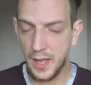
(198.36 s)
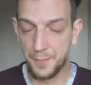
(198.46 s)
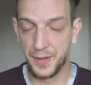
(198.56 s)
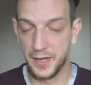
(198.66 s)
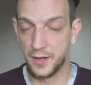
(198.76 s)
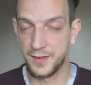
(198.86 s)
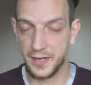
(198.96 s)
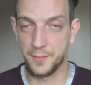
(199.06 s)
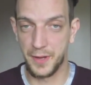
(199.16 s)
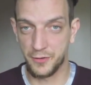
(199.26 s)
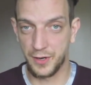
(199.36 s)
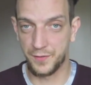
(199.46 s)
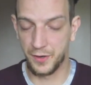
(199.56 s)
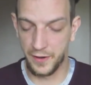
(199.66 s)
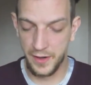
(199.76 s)
I played on the Sega Mega
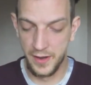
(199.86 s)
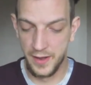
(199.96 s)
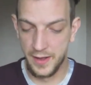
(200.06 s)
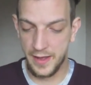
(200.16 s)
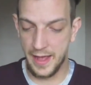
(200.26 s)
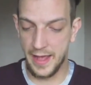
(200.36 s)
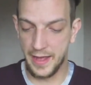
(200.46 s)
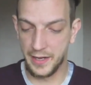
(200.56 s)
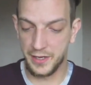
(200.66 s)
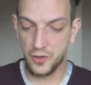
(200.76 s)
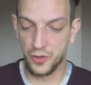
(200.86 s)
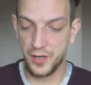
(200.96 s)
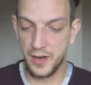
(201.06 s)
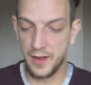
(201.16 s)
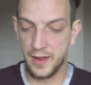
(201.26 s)
Drive, sorry, and you
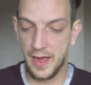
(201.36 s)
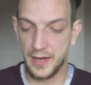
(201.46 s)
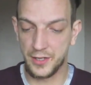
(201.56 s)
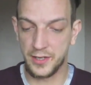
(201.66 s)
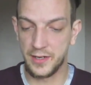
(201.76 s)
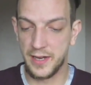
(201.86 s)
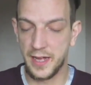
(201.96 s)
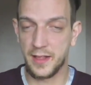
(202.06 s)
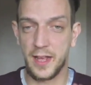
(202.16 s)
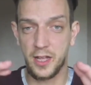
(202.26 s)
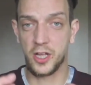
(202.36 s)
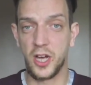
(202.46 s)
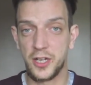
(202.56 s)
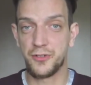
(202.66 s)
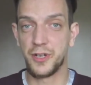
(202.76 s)
had like a
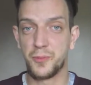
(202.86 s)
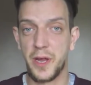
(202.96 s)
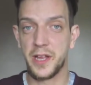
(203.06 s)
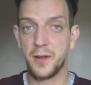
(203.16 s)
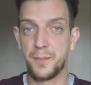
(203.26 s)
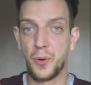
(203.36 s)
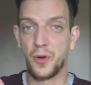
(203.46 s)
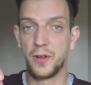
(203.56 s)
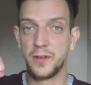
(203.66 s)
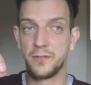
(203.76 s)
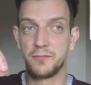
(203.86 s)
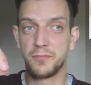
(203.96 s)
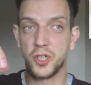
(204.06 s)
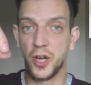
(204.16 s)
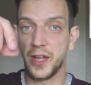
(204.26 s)
cartridge where you could put
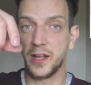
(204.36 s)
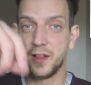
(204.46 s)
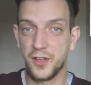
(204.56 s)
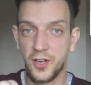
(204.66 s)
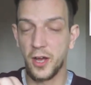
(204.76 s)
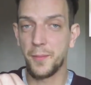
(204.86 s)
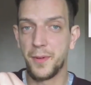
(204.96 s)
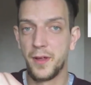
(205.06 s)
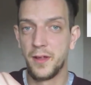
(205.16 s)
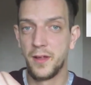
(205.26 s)
Sonic at the top.